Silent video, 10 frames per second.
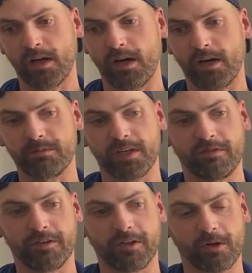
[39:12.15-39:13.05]

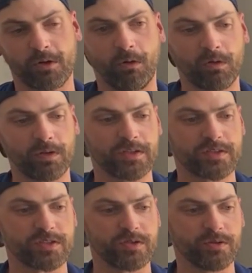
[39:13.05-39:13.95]
If your goal
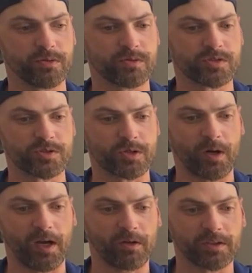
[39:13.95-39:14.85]
is to
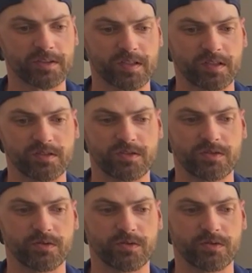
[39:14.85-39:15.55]
start out listening